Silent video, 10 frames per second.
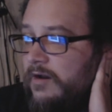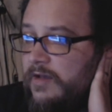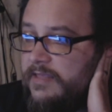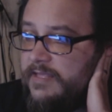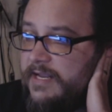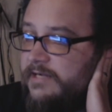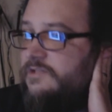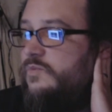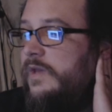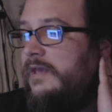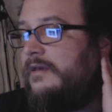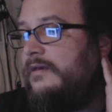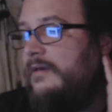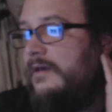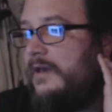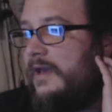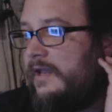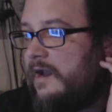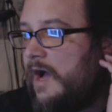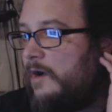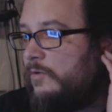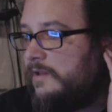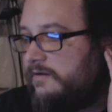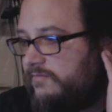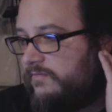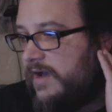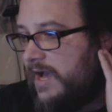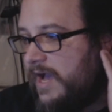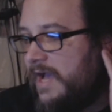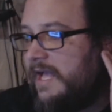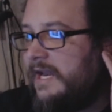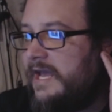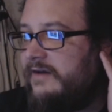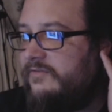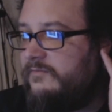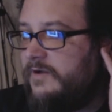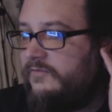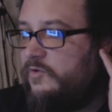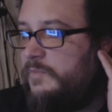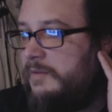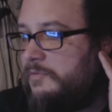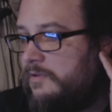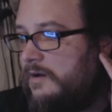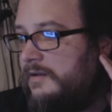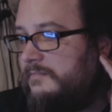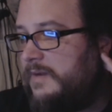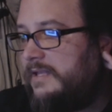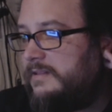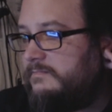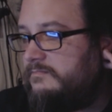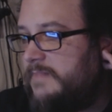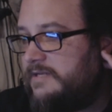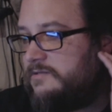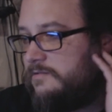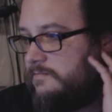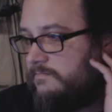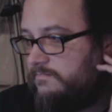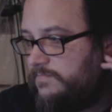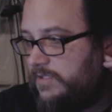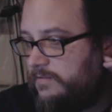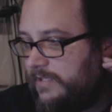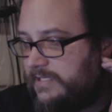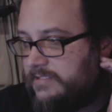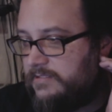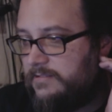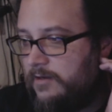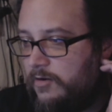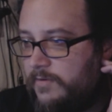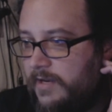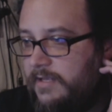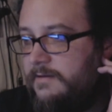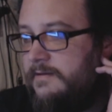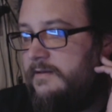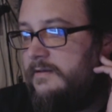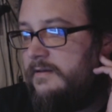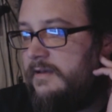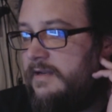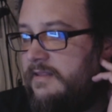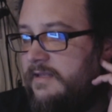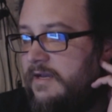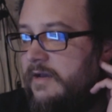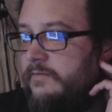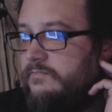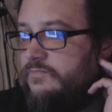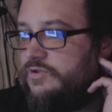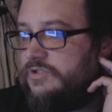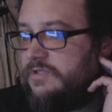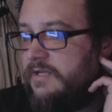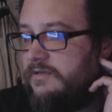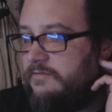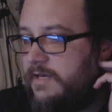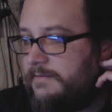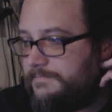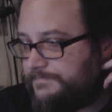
in the next week, and I kind of have a few people on my mental list already, and I think I would just kind of do that.